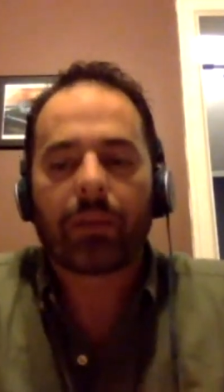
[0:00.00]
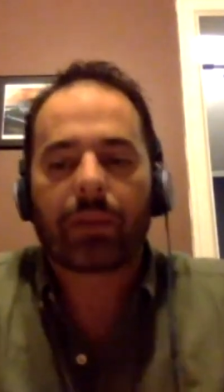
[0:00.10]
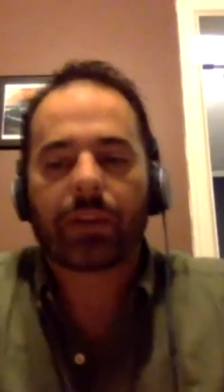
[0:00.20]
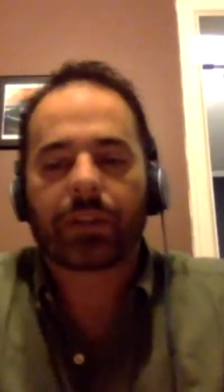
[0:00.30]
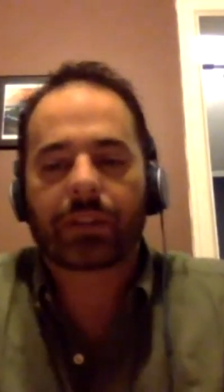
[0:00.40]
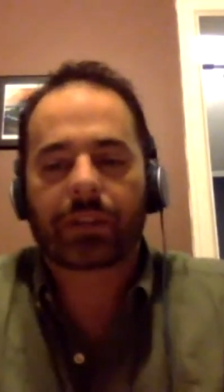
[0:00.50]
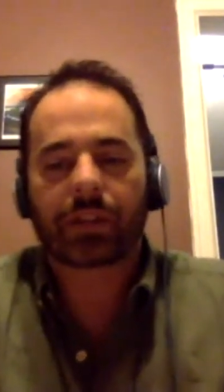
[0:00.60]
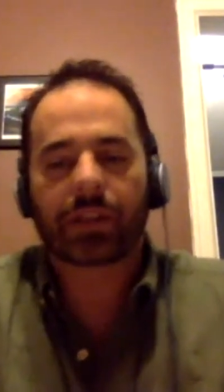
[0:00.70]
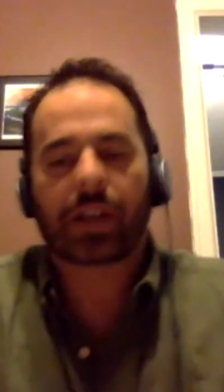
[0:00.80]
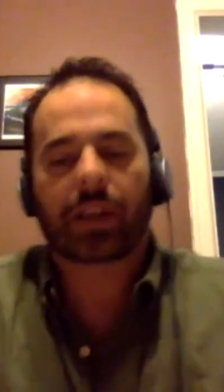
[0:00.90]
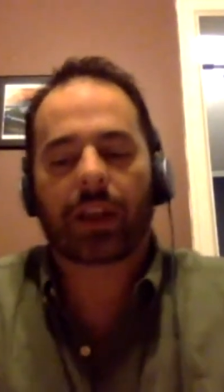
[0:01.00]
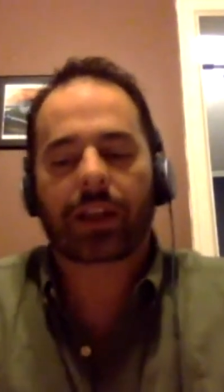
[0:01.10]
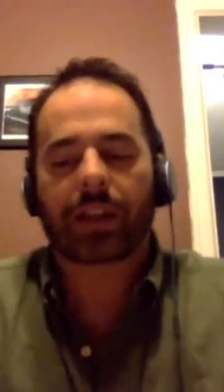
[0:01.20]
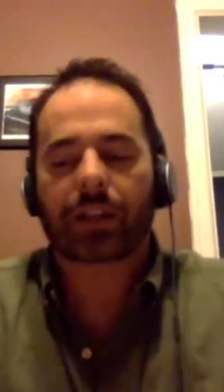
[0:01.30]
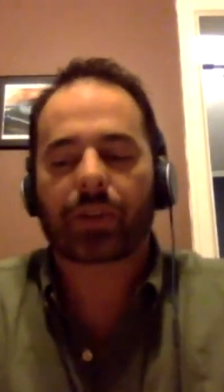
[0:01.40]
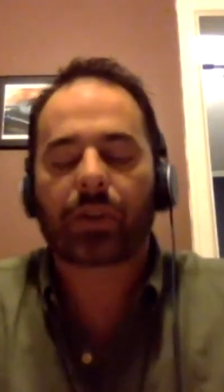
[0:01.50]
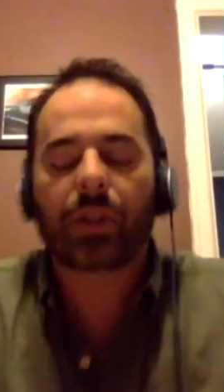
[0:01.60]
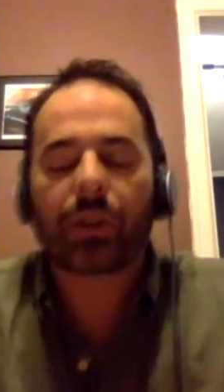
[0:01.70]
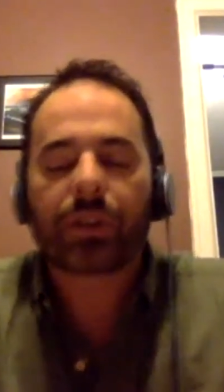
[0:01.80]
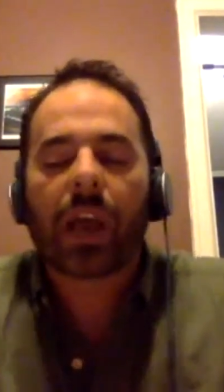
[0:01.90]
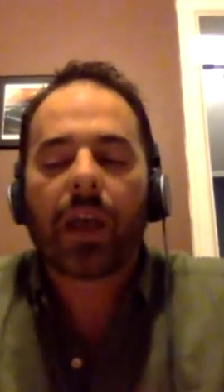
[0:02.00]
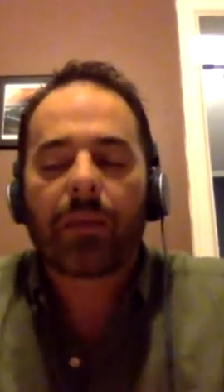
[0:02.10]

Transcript: but there's not a lot of textual clues.